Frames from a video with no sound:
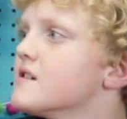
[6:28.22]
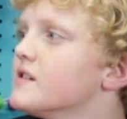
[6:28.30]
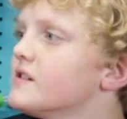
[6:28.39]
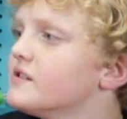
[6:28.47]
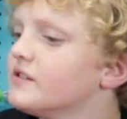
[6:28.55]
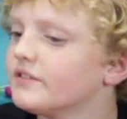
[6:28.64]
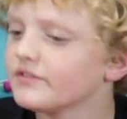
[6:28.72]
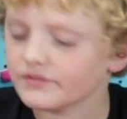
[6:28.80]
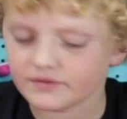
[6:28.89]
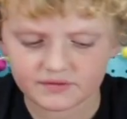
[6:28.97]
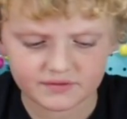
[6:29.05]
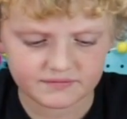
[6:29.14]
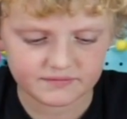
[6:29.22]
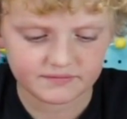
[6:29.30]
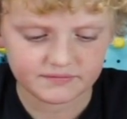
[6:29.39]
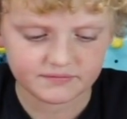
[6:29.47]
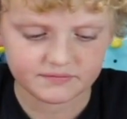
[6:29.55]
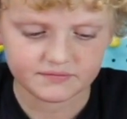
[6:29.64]

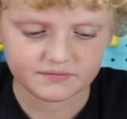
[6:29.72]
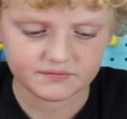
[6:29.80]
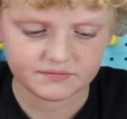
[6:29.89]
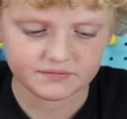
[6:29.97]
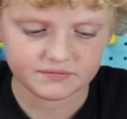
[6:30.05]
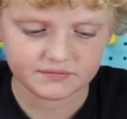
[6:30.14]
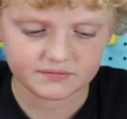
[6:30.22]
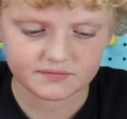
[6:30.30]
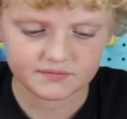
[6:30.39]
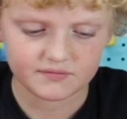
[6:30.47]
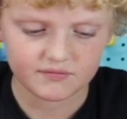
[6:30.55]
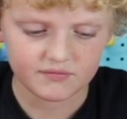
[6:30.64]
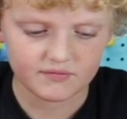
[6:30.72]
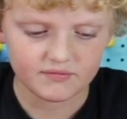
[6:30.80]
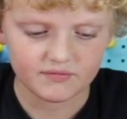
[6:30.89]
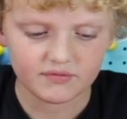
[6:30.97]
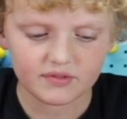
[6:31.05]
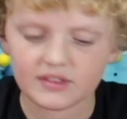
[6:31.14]
(not speaking)